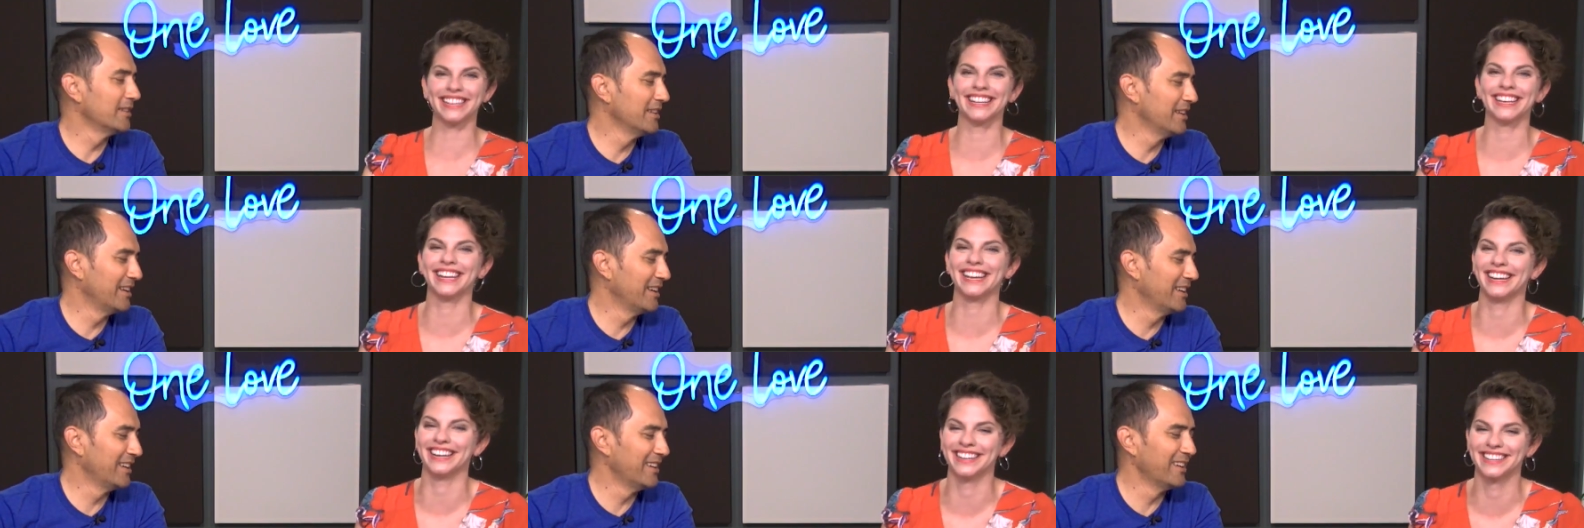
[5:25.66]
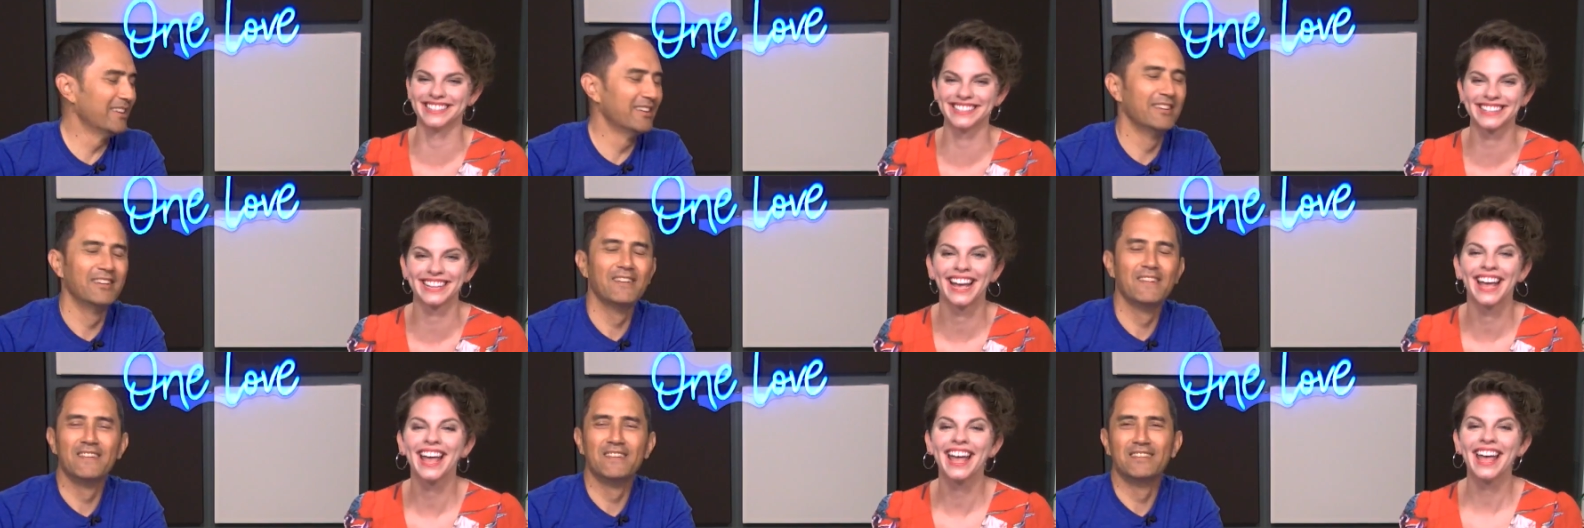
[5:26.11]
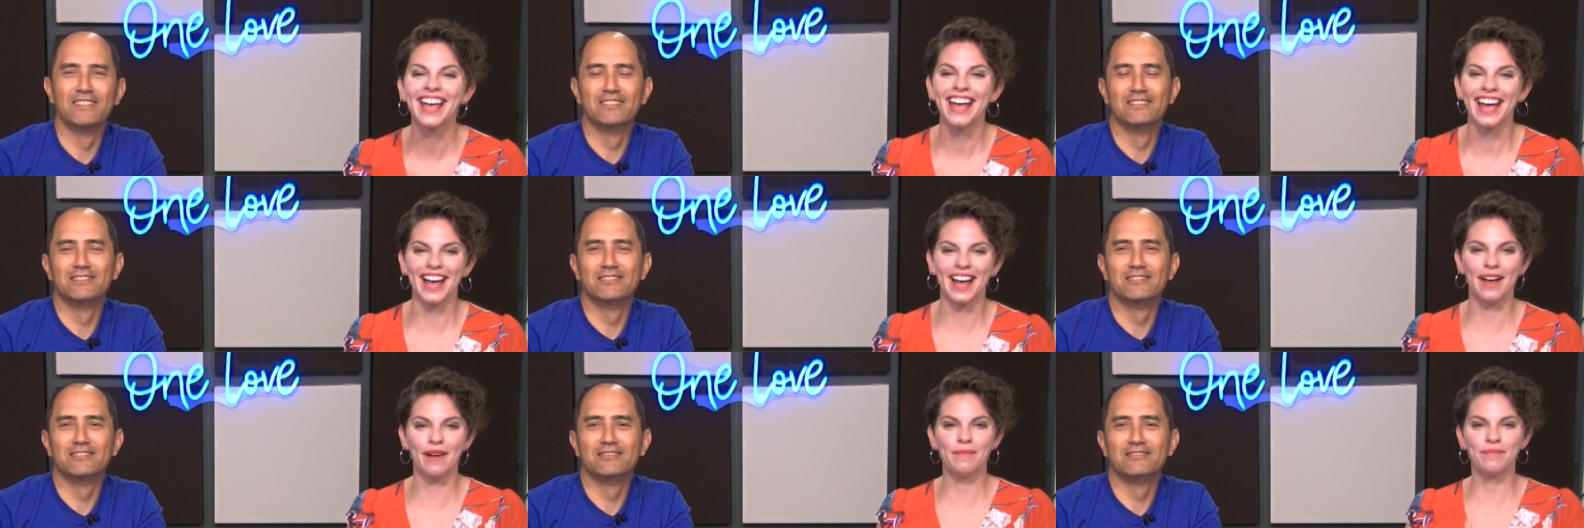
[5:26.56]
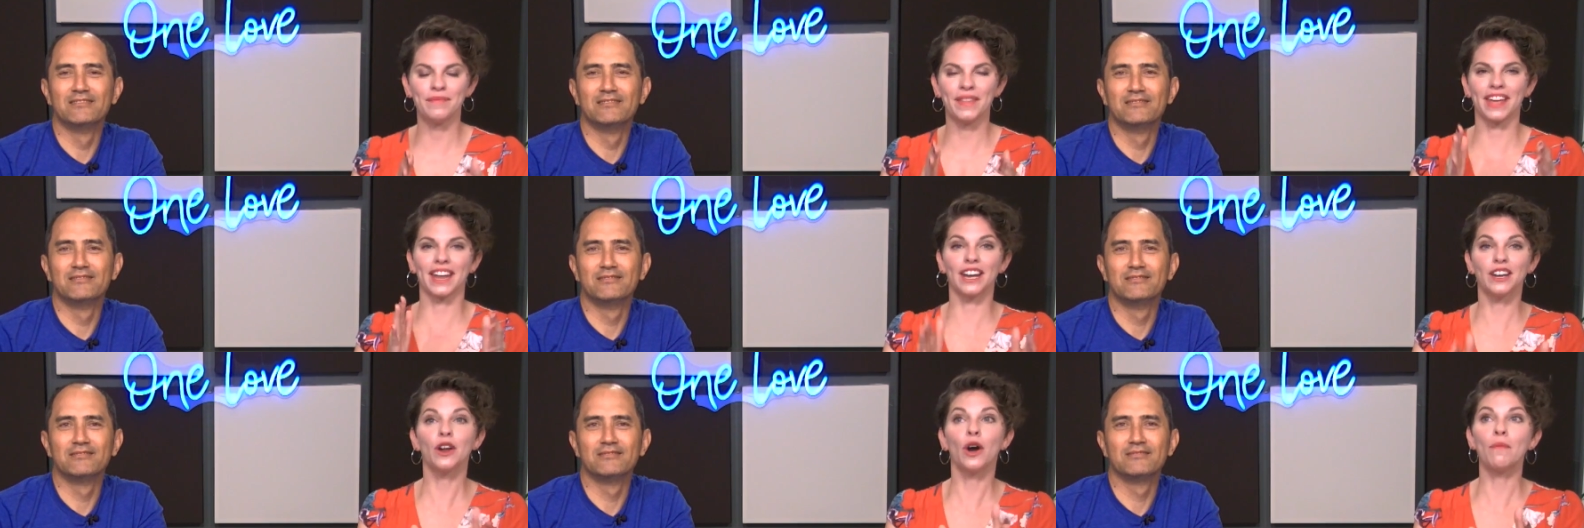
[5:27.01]
Speaker 1: gears. Um, and I
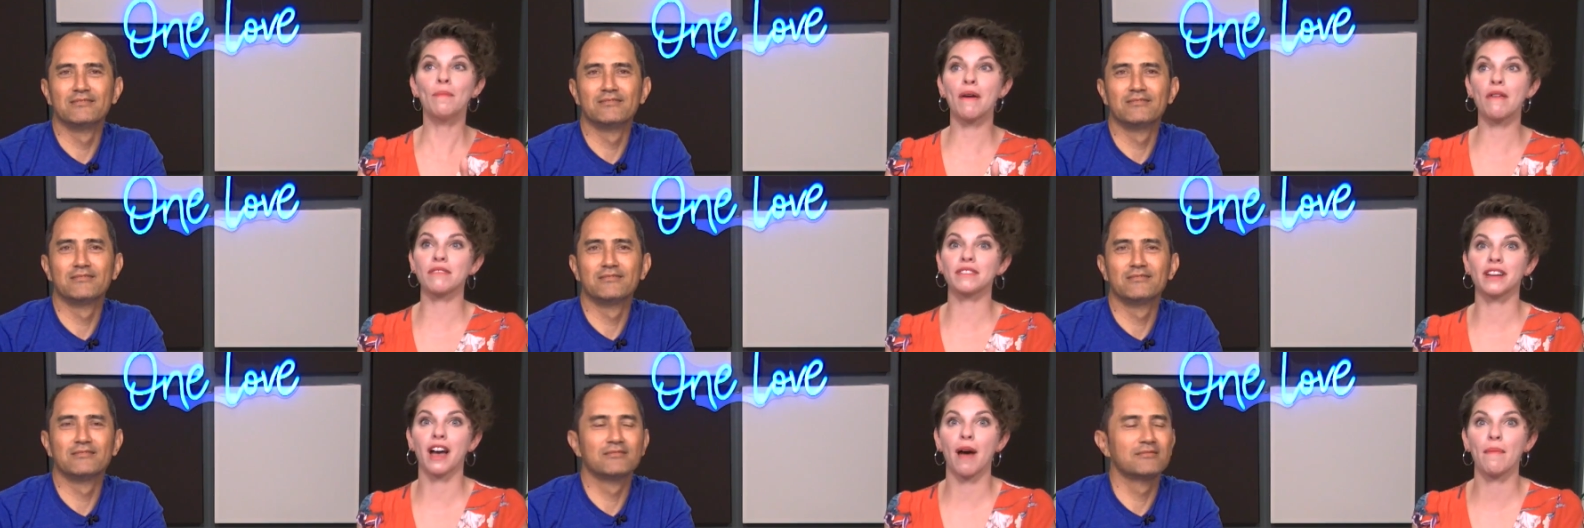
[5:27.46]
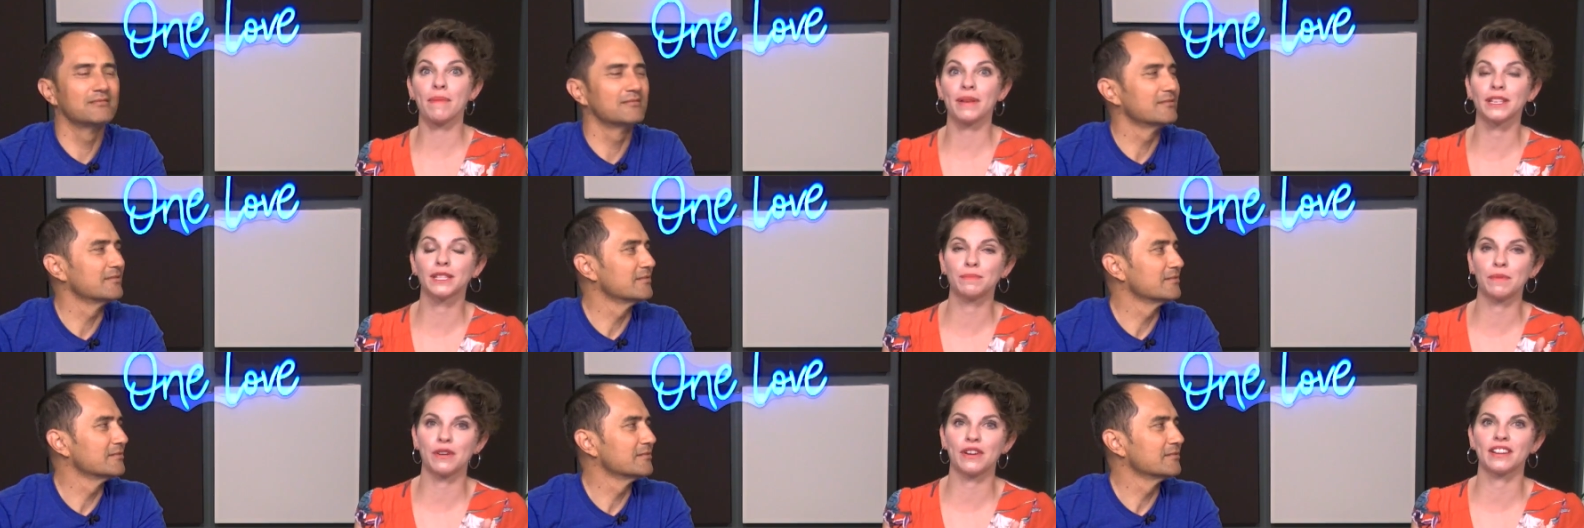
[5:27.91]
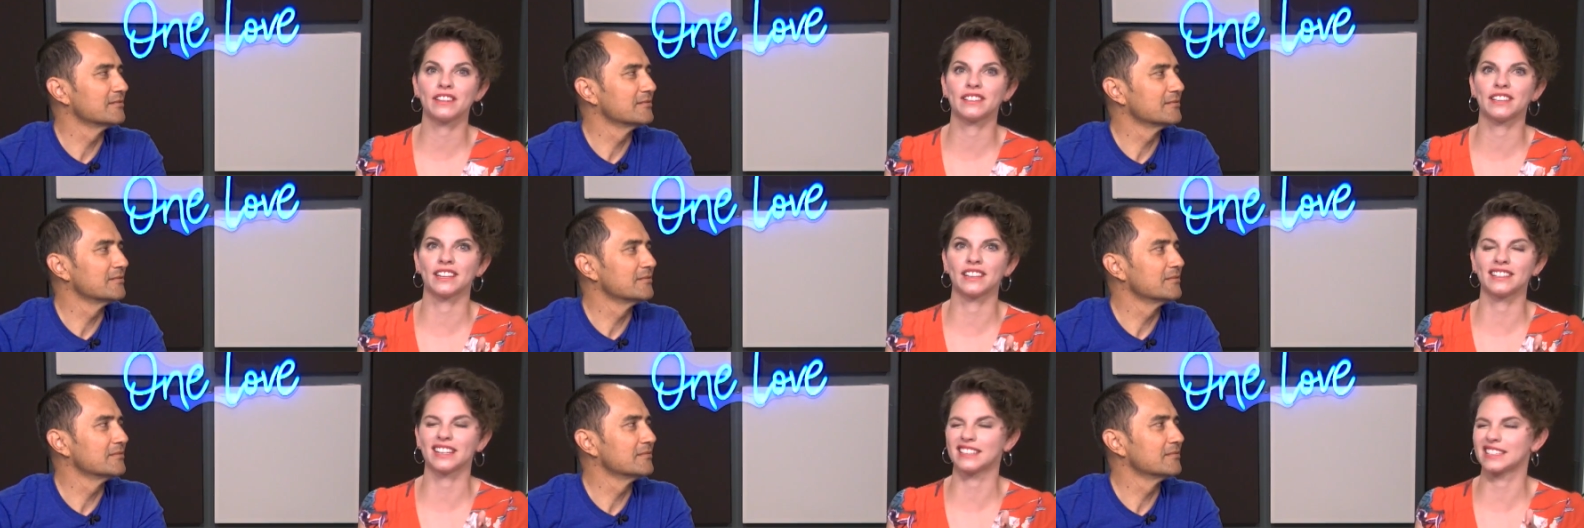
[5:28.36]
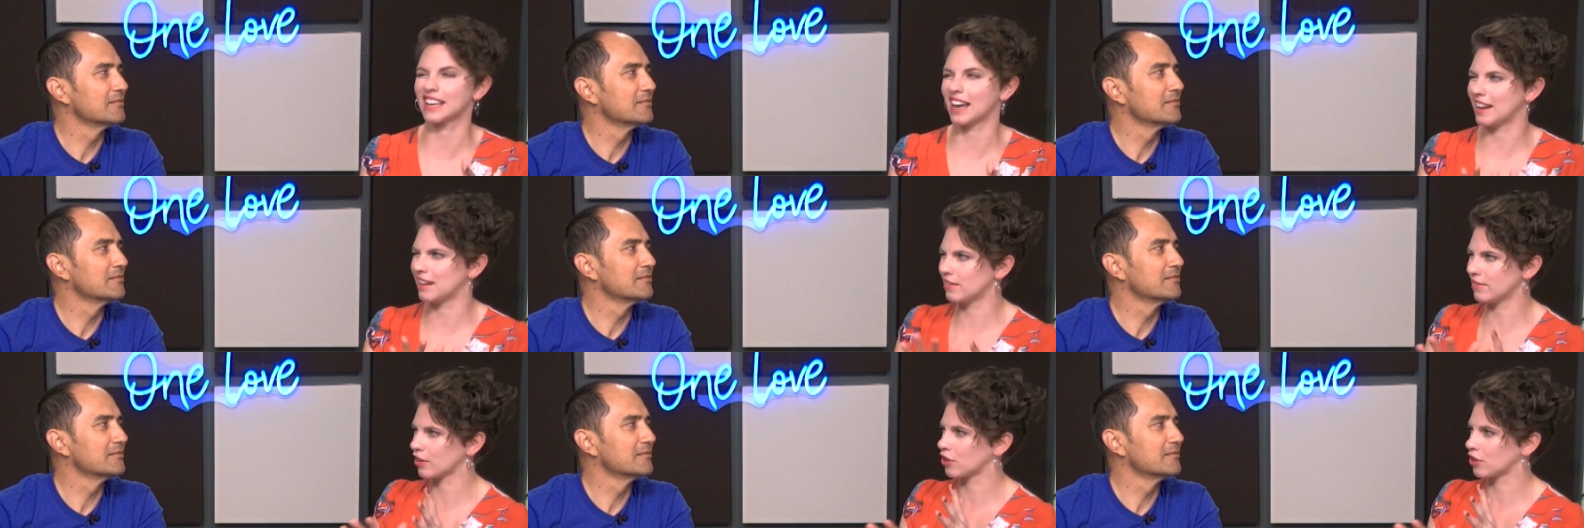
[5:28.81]
know mountaintop experiences is kind of a